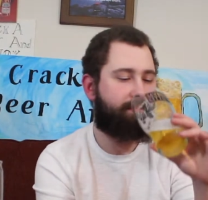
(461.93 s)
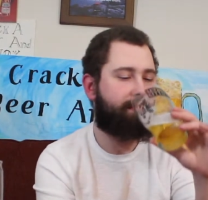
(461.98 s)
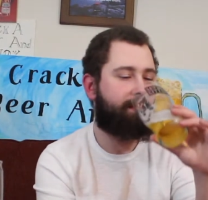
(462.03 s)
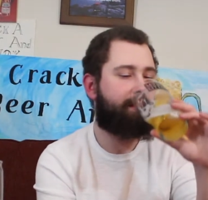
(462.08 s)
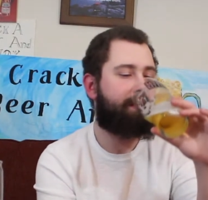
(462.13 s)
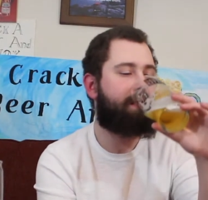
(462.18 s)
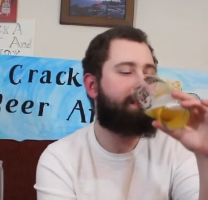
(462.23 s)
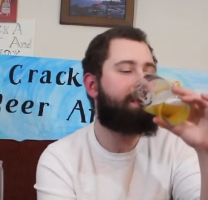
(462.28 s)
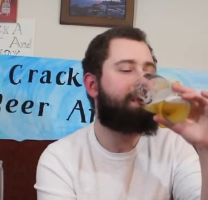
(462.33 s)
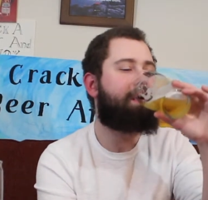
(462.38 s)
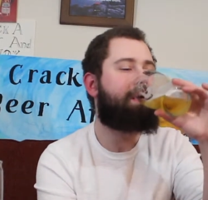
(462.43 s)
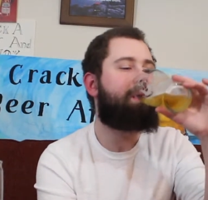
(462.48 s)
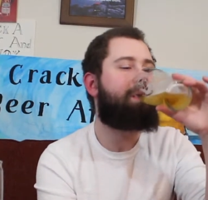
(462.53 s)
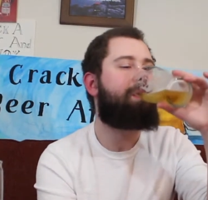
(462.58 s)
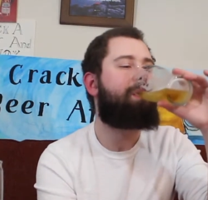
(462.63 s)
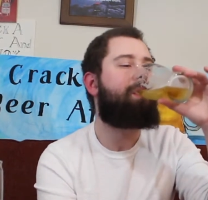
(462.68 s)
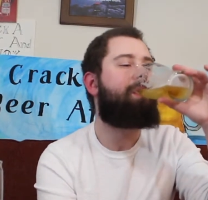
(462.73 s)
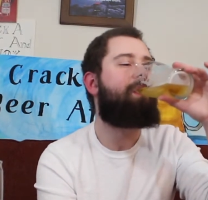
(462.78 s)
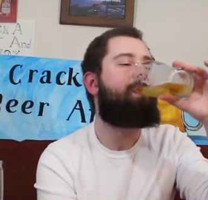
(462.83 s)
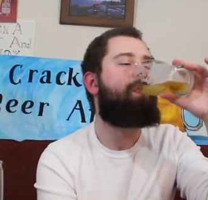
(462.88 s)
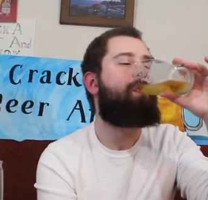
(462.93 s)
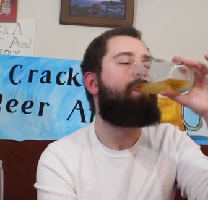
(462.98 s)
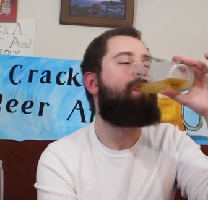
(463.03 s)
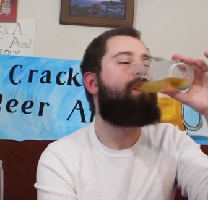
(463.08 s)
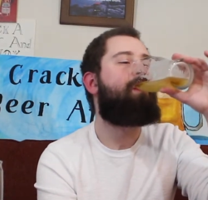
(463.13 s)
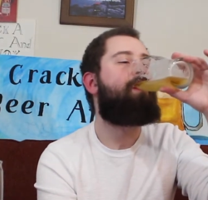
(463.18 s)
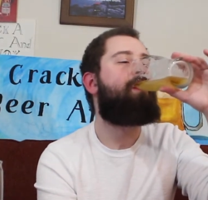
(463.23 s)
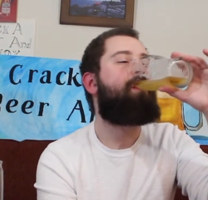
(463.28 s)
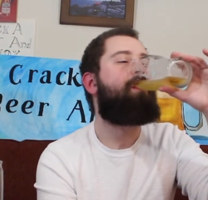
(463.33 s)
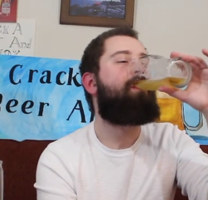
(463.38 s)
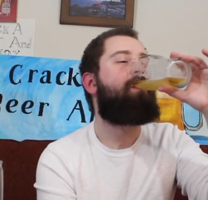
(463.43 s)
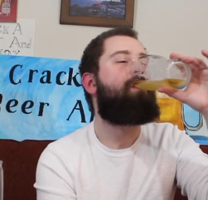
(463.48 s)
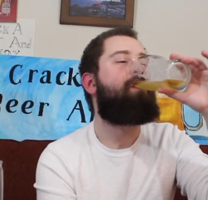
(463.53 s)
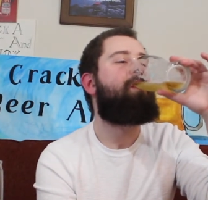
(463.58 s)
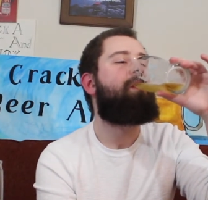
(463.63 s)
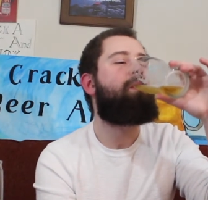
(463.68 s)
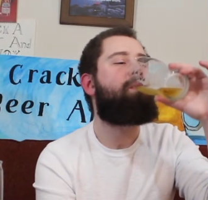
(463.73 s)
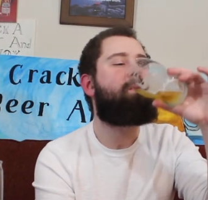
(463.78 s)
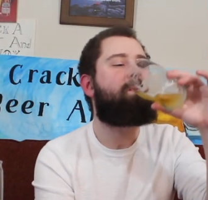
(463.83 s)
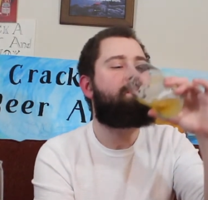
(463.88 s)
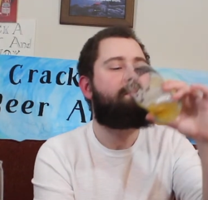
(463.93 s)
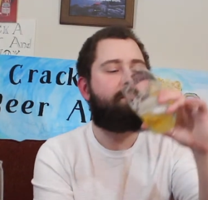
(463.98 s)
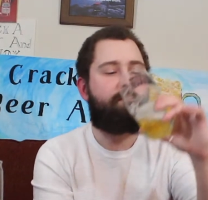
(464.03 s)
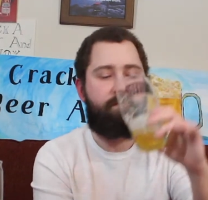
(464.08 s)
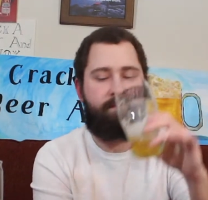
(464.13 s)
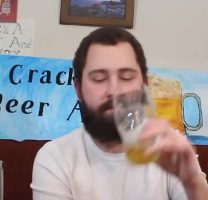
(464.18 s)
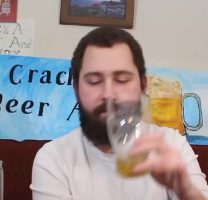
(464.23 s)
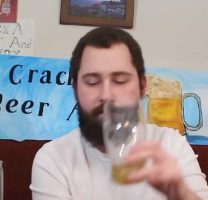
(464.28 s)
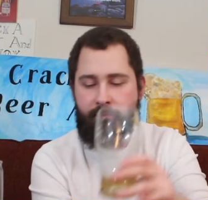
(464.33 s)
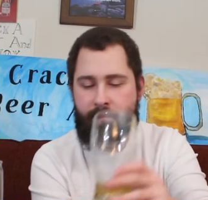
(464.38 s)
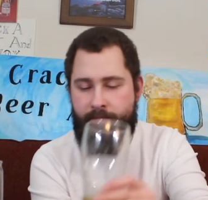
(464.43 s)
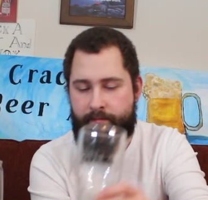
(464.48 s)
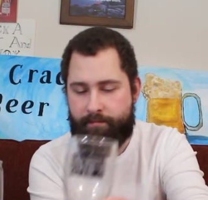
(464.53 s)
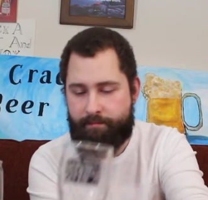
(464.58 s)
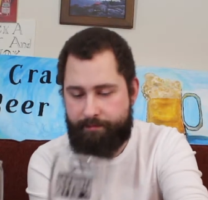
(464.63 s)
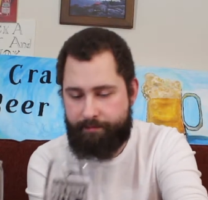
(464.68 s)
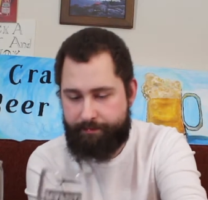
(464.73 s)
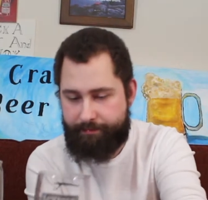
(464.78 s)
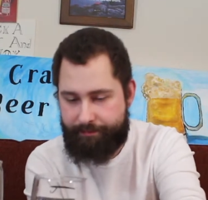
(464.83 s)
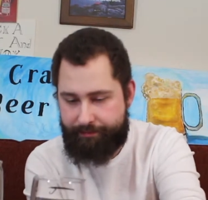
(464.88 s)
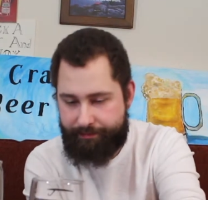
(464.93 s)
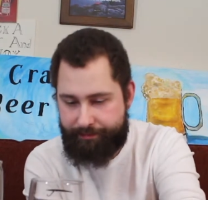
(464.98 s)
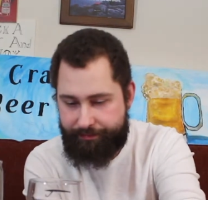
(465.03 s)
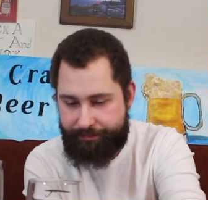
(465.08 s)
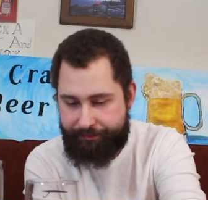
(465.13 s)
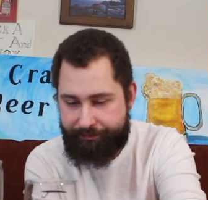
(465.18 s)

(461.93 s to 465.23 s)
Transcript: (no one is talking)